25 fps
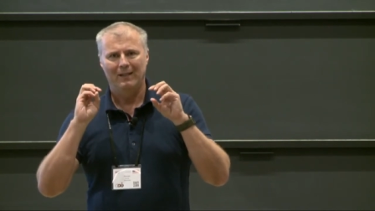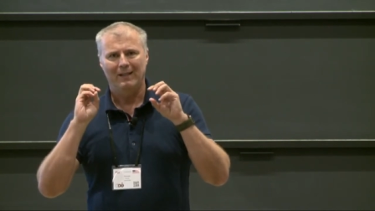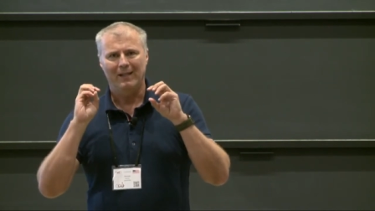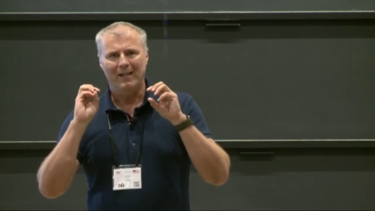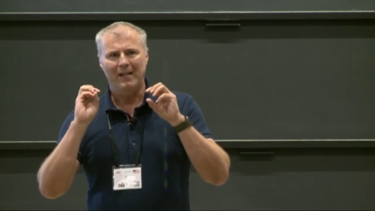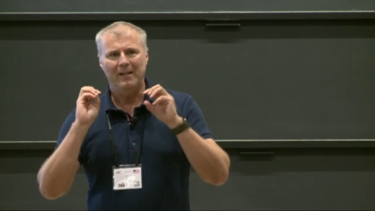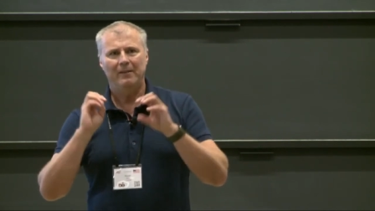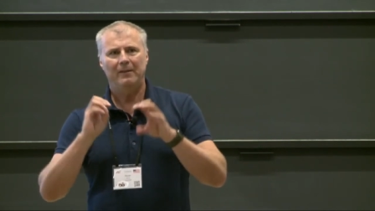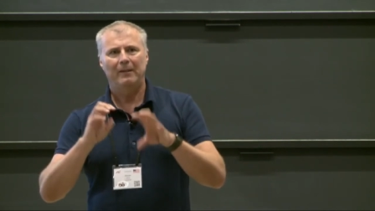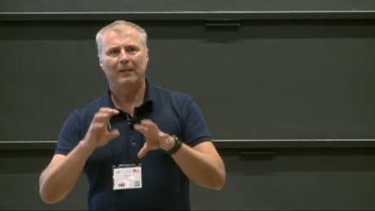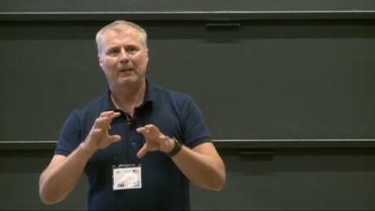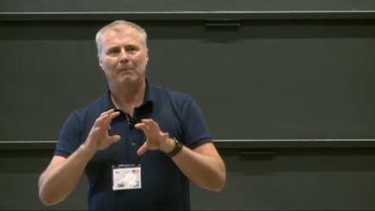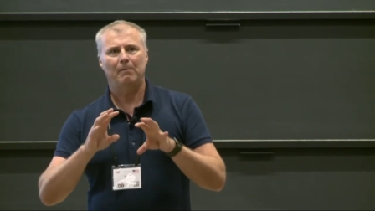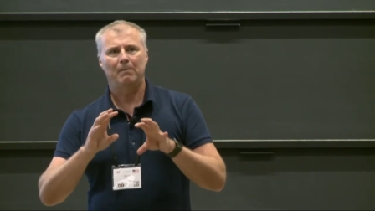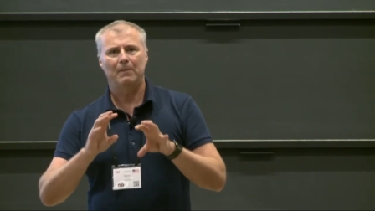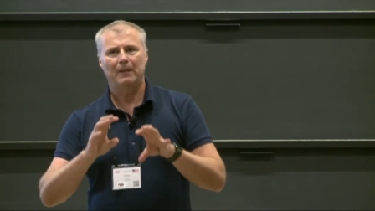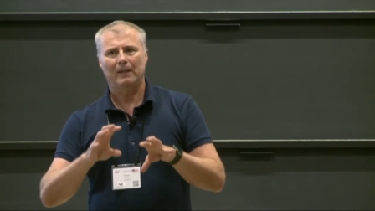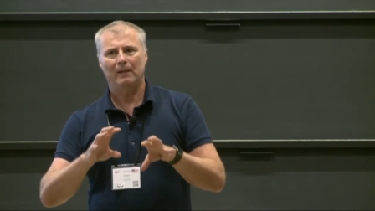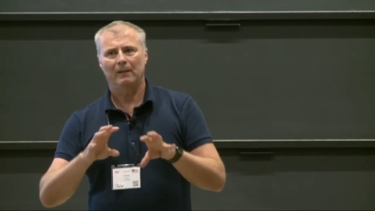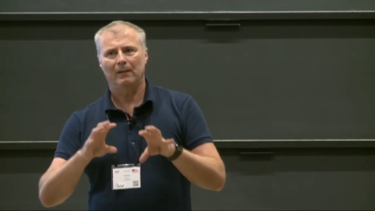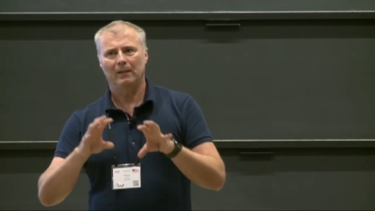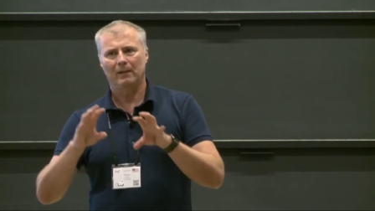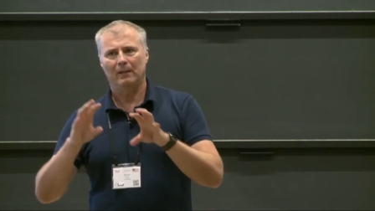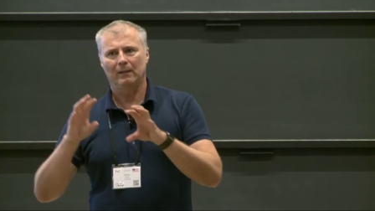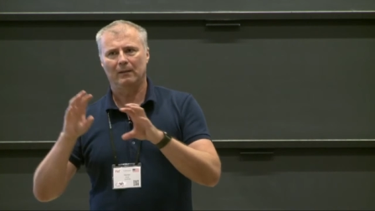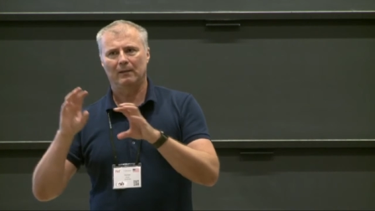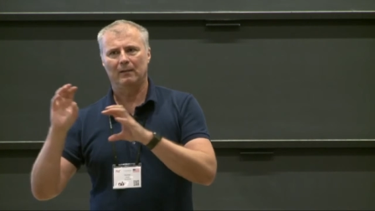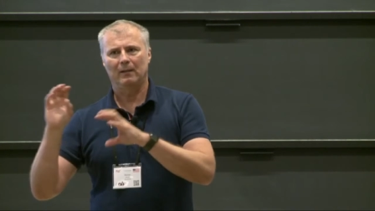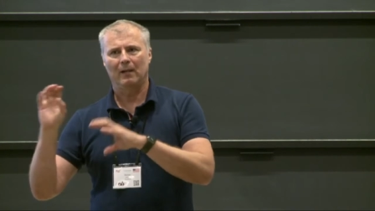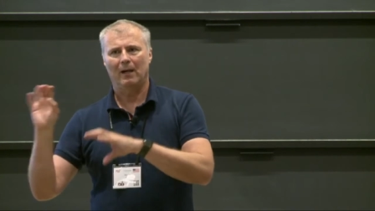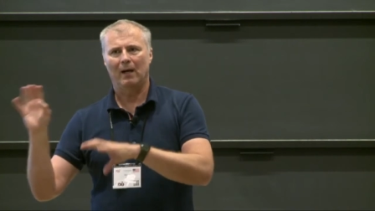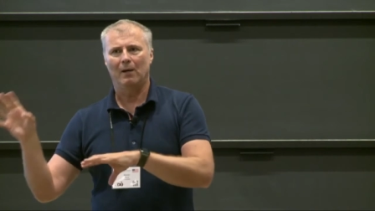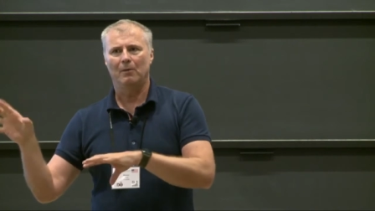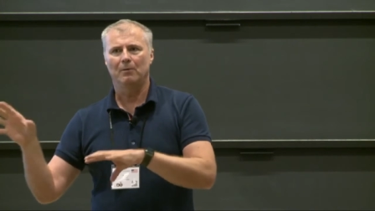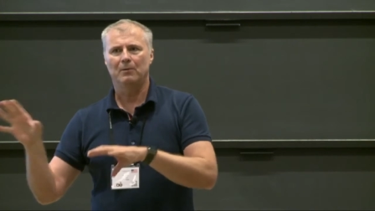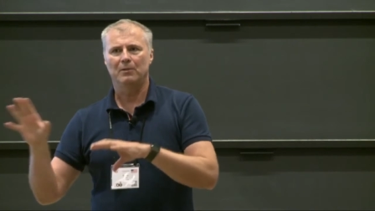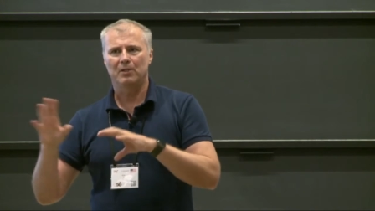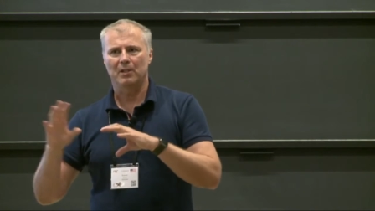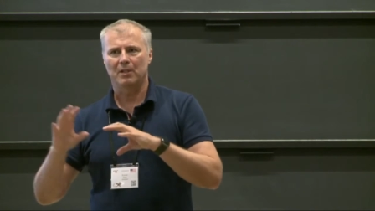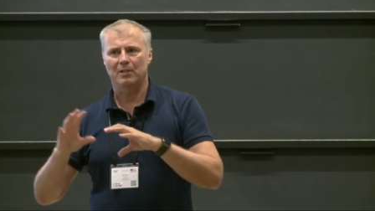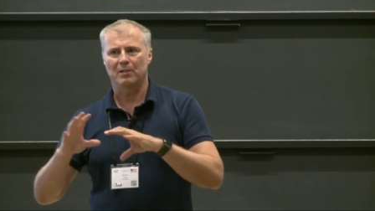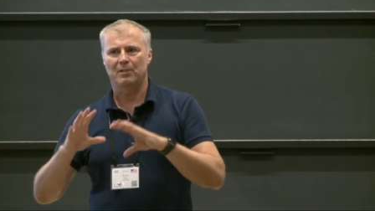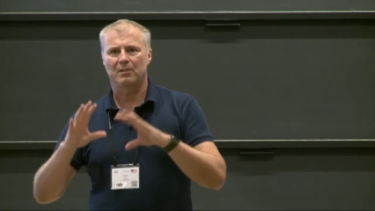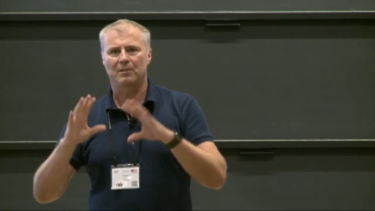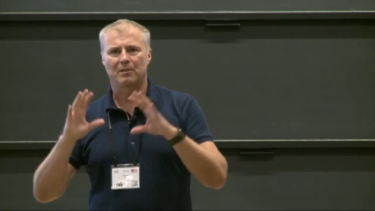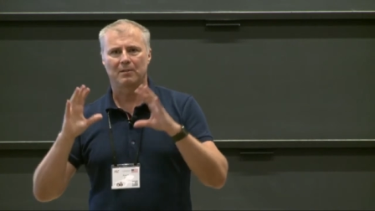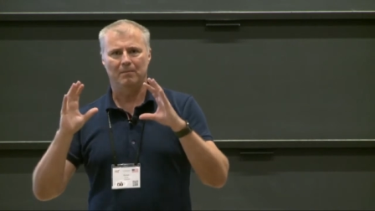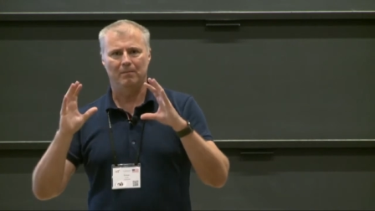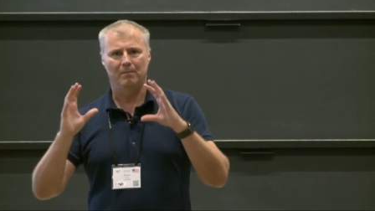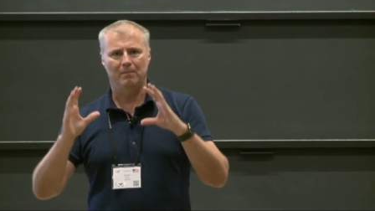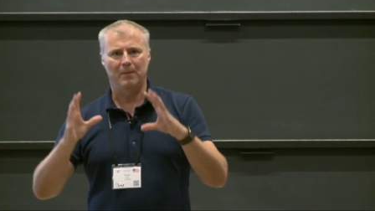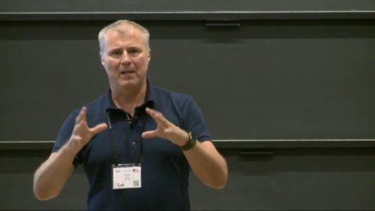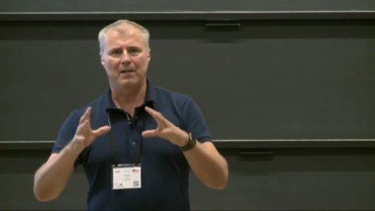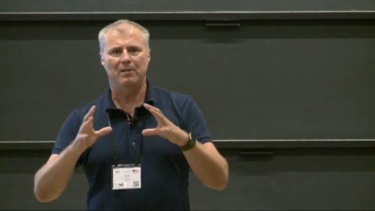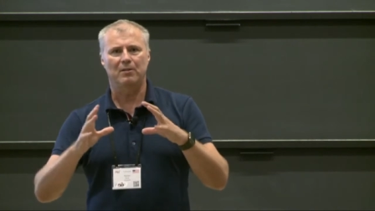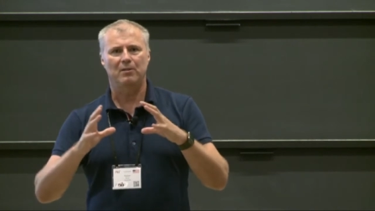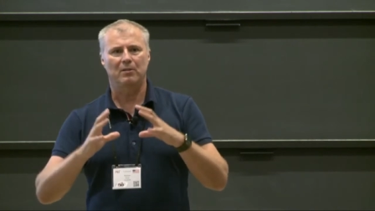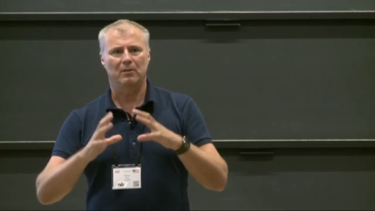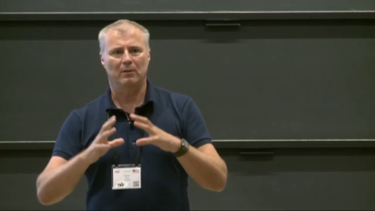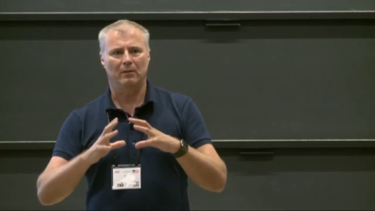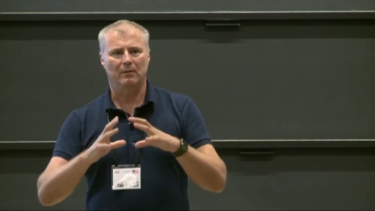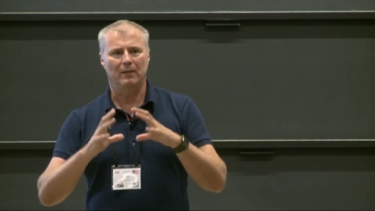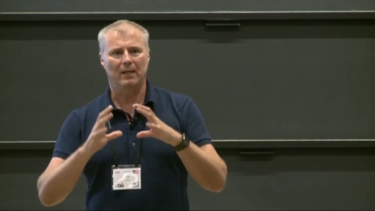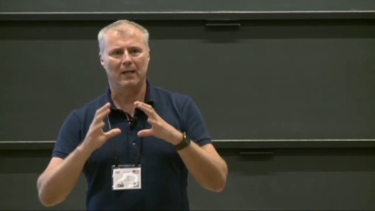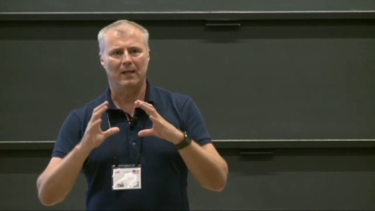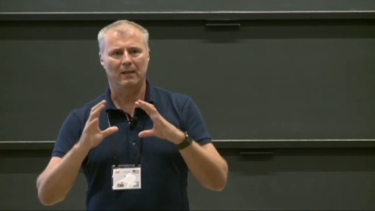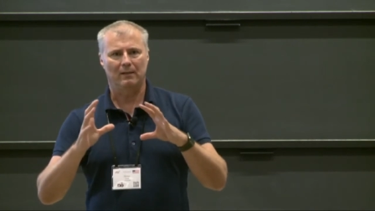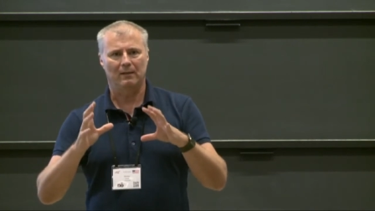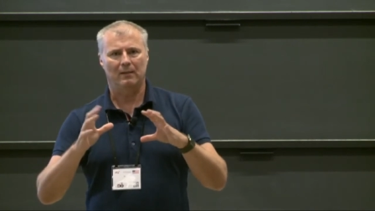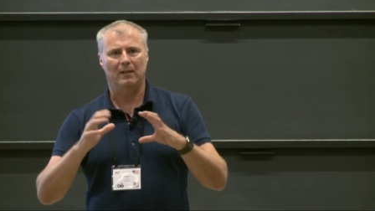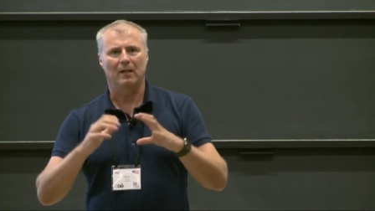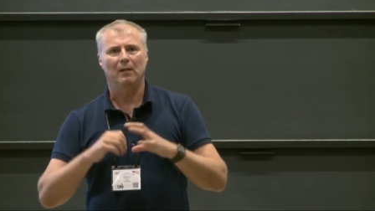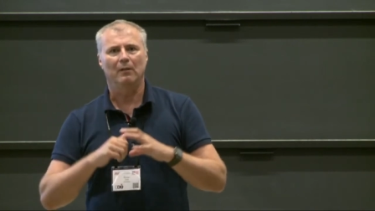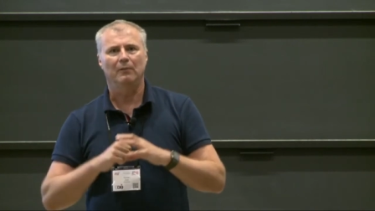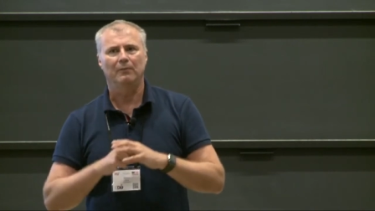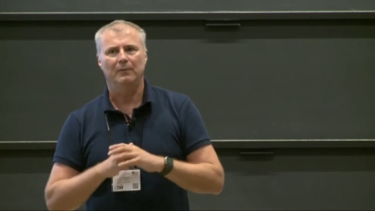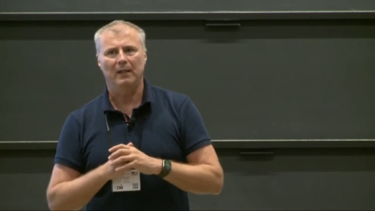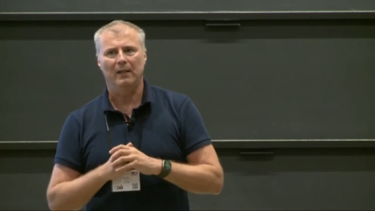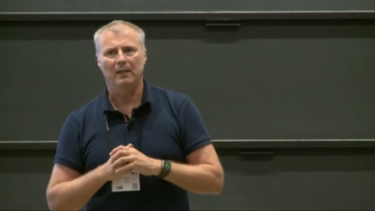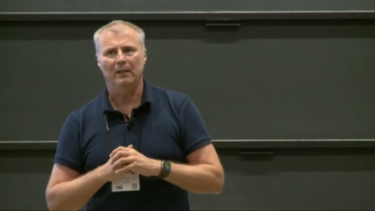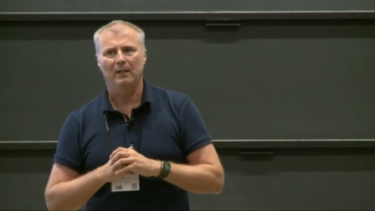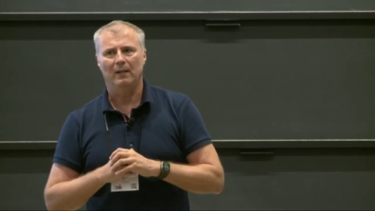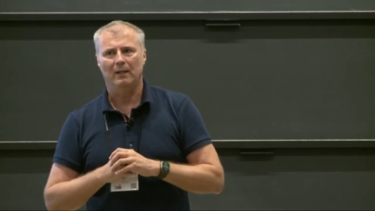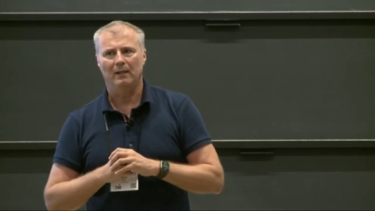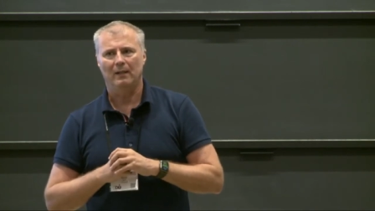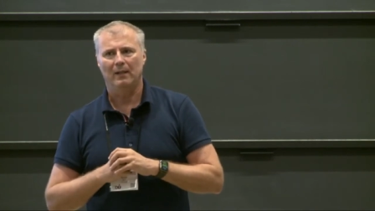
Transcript: interpret it out just based on that kind of data.